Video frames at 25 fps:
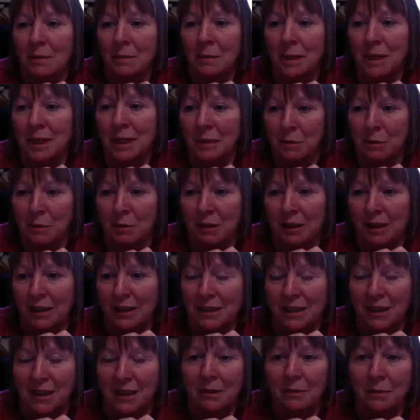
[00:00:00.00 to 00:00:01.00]
be
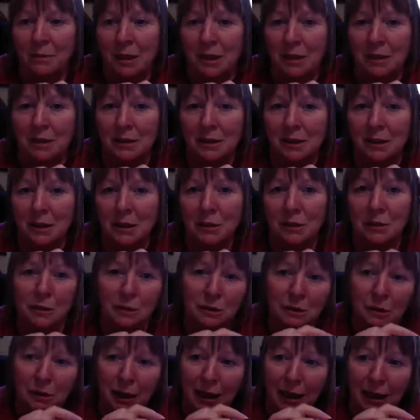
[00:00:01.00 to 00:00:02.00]
liberating because
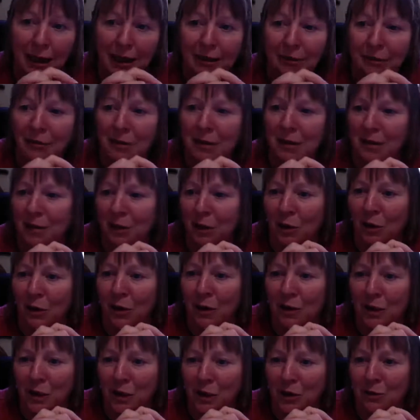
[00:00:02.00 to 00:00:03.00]
you have the
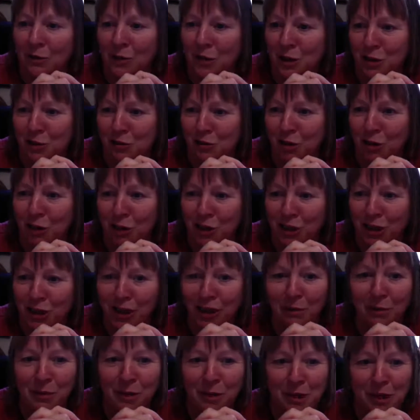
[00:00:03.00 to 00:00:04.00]
knowledge of
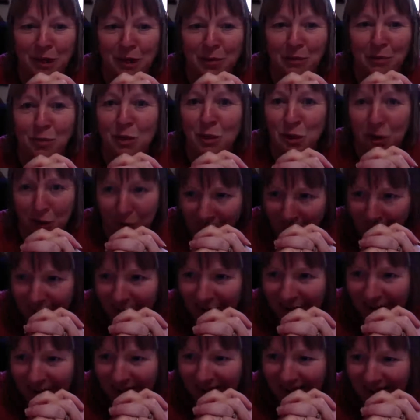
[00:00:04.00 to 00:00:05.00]
astrology, which is
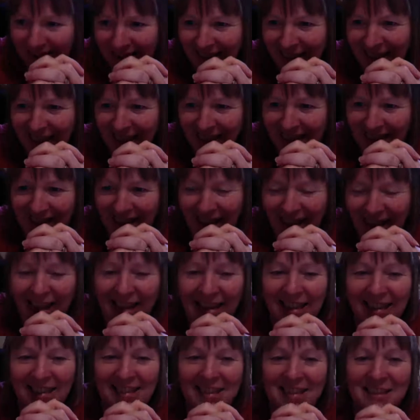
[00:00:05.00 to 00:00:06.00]
wonderful.
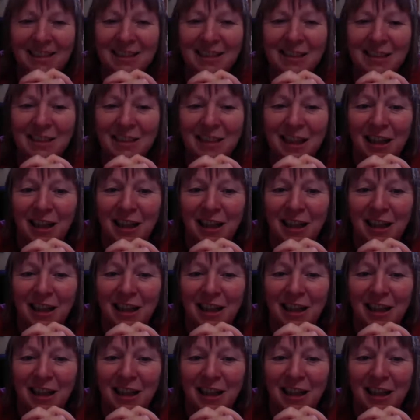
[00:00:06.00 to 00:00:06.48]
And